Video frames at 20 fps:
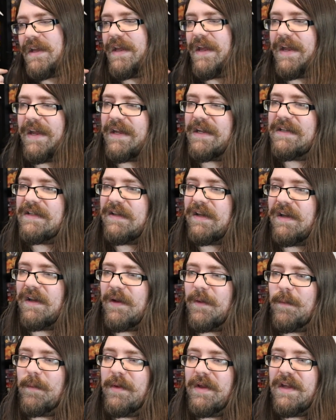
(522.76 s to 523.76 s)
And
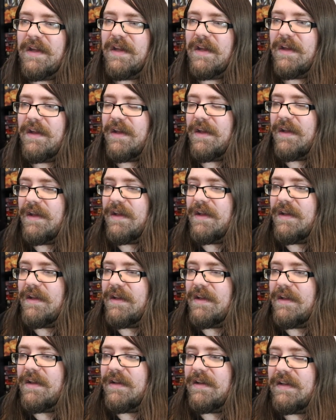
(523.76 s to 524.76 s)
um,
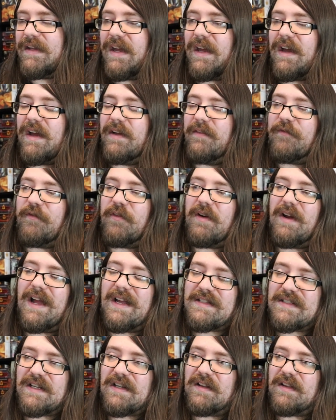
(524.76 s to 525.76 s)
yeah, for,
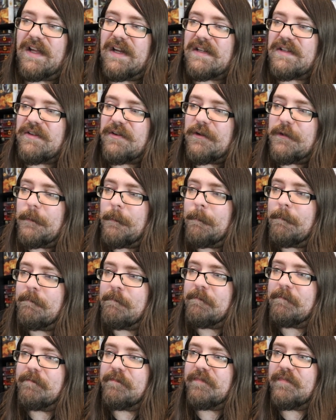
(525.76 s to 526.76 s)
as a collector,
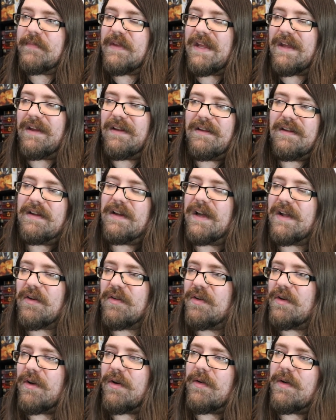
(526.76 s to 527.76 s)
I
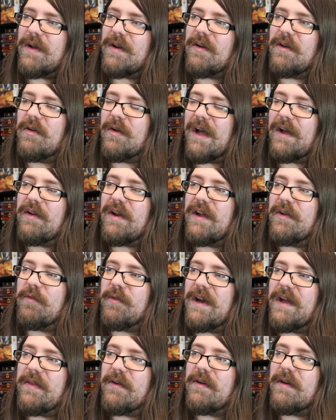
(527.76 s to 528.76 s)
don't know. I don't know. I'd, I'd
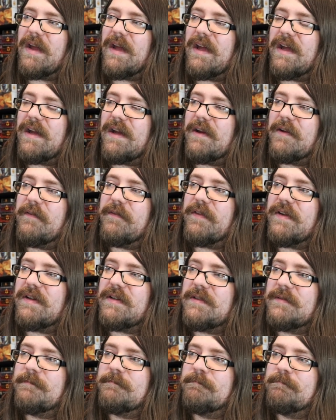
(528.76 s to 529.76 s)
rather have,
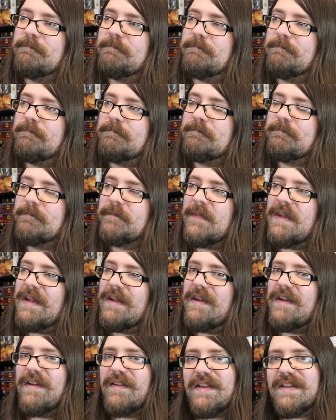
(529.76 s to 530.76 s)
hmm.
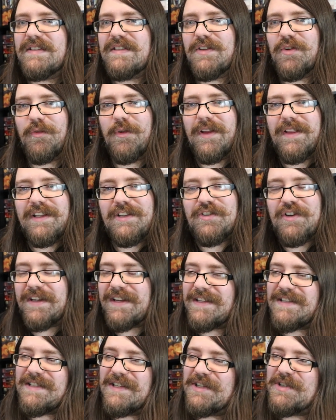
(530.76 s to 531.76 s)
This is a really
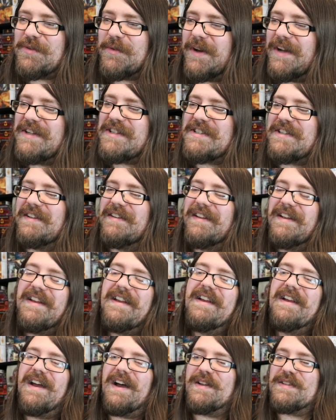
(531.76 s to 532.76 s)
tricky situation.
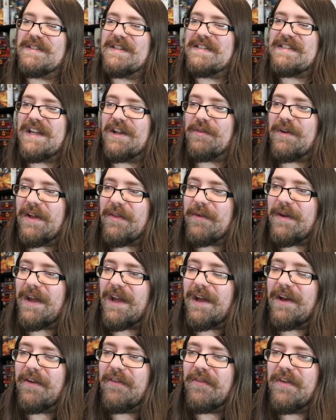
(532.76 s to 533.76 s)
I was gonna say I'd rather
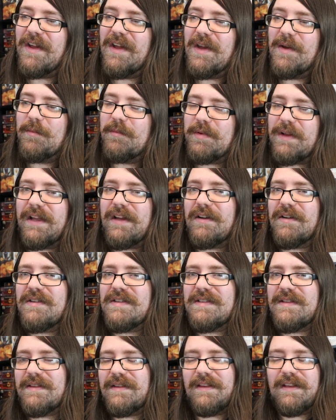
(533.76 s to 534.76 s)
have
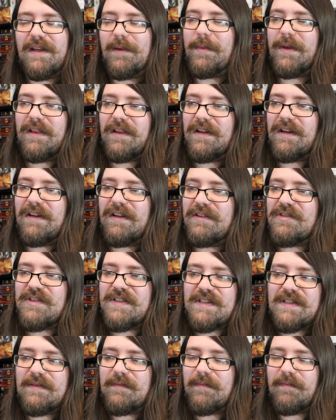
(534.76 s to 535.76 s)
players the ability to
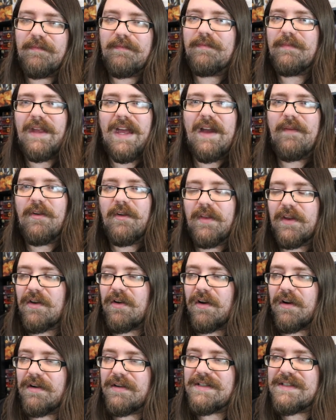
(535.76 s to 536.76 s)
just have all the
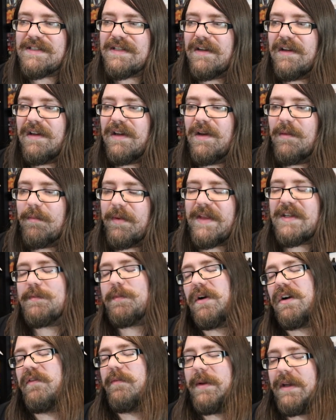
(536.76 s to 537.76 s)
cards, but that's
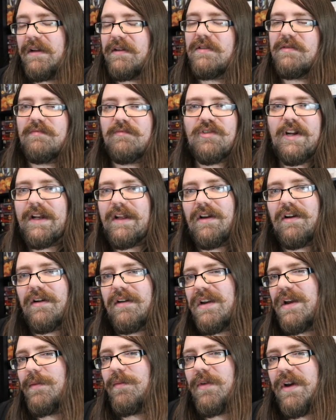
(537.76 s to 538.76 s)
part of being a trading
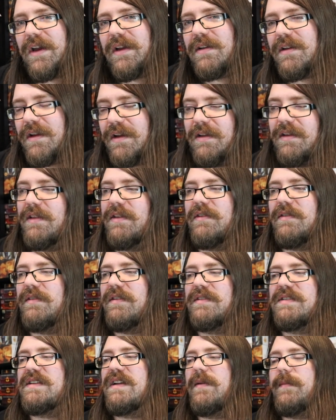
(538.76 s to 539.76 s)
card game, right? There,
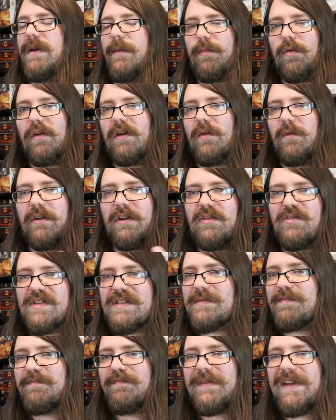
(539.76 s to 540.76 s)
there's gonna be a point where you
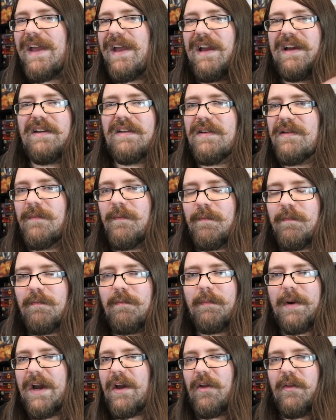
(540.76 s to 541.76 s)
just can't
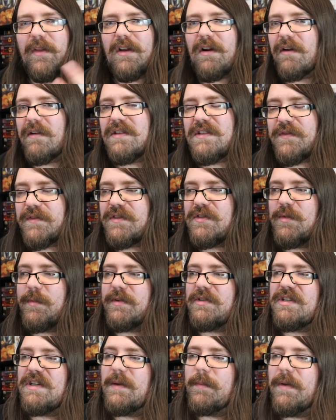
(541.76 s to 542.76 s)
buy all the cards for
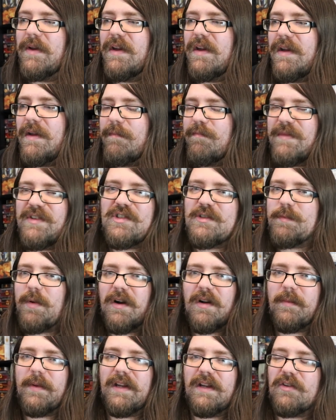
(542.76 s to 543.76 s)
super cheap. That's just
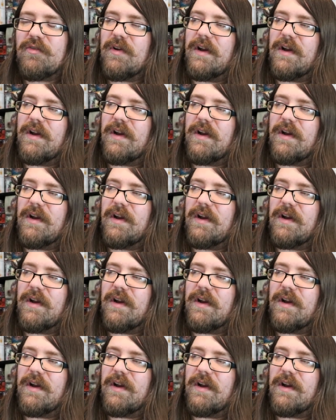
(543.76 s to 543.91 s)
part of being a